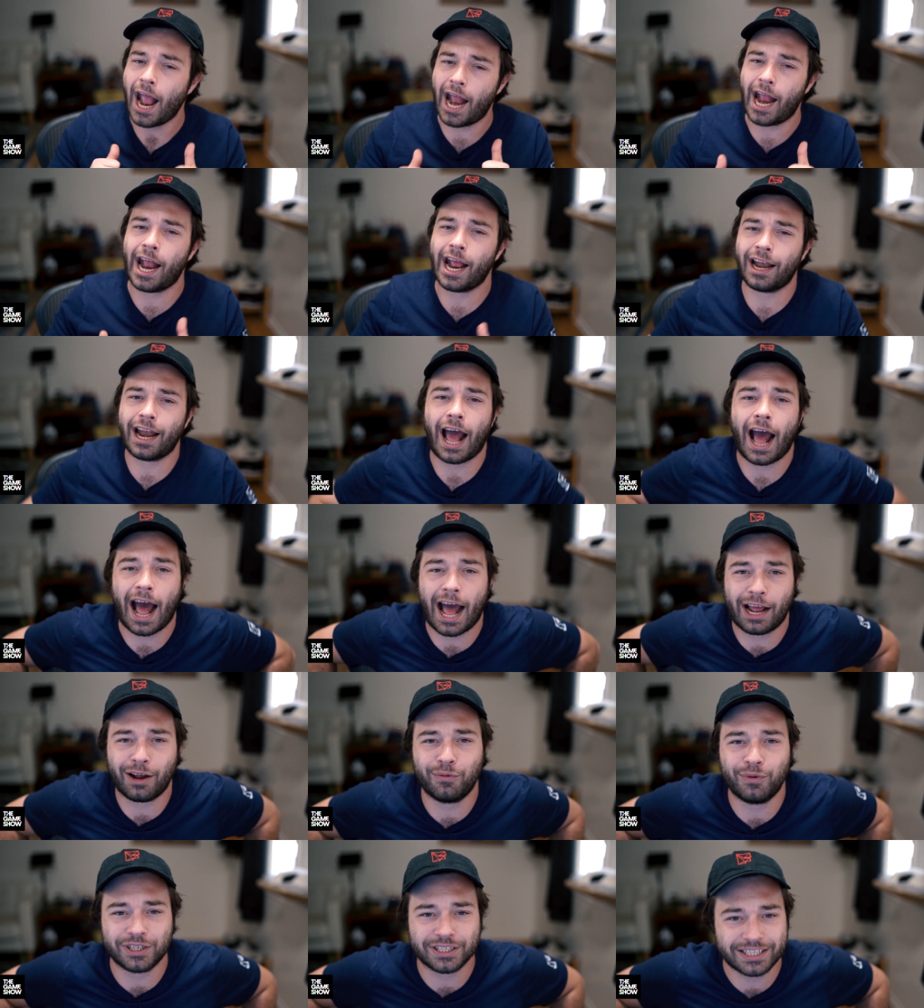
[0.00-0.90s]
and
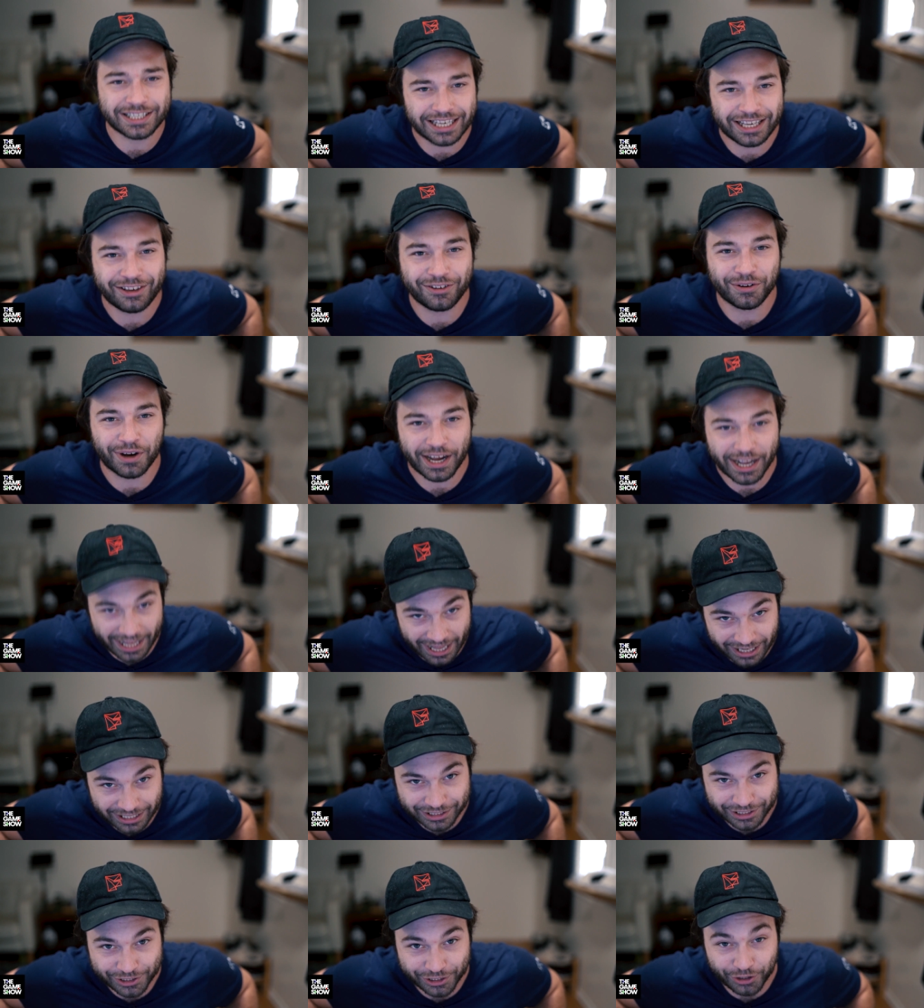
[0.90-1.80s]
I will see you
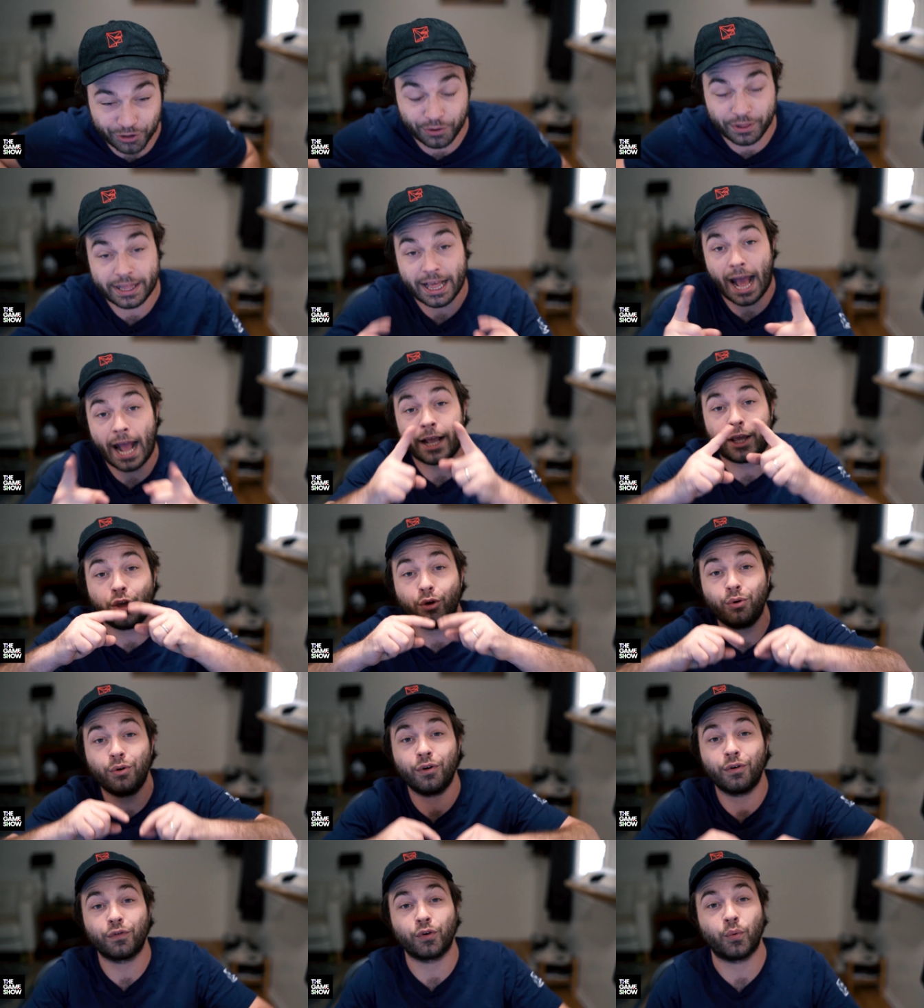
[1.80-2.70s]
again soon. Thank
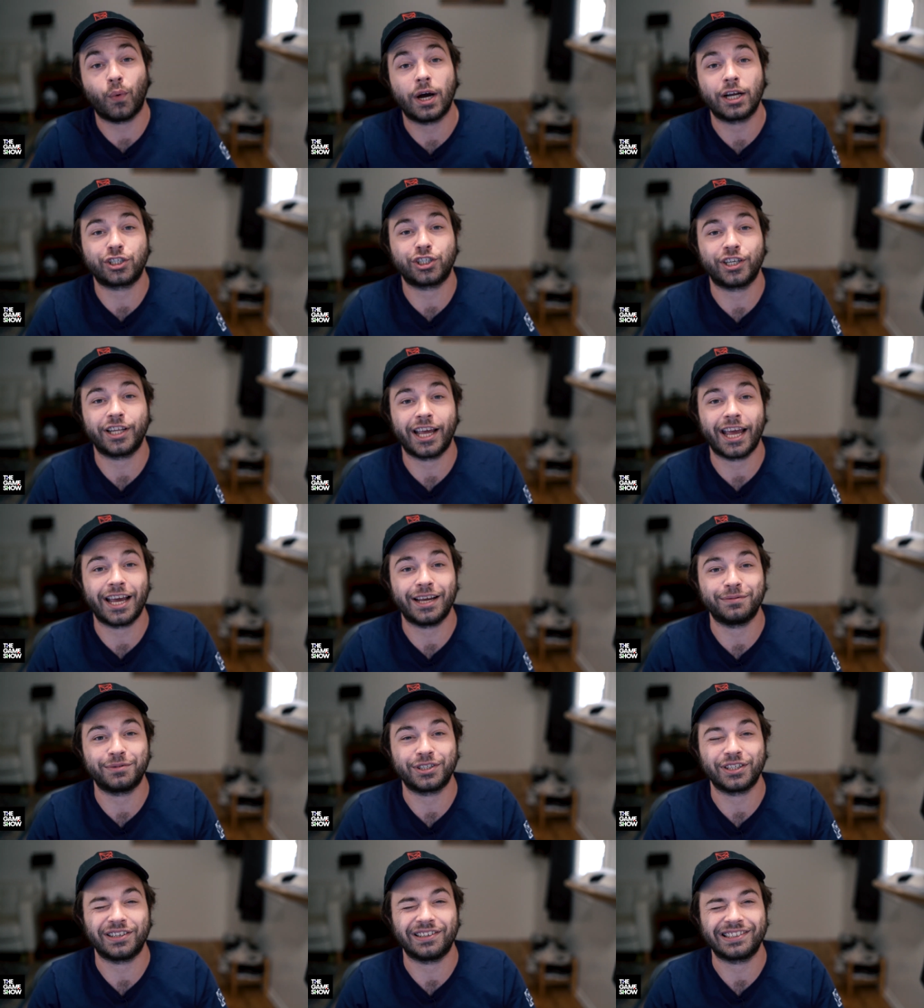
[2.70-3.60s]
you for watching The
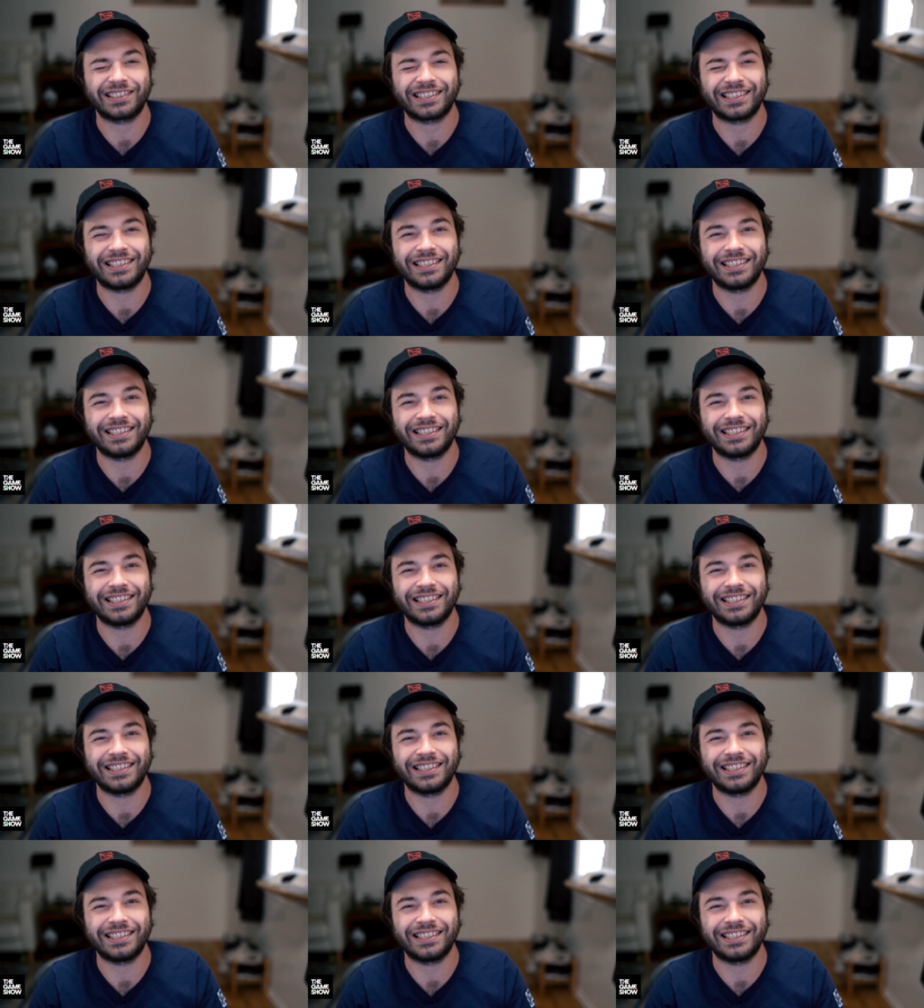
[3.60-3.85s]
Game Show.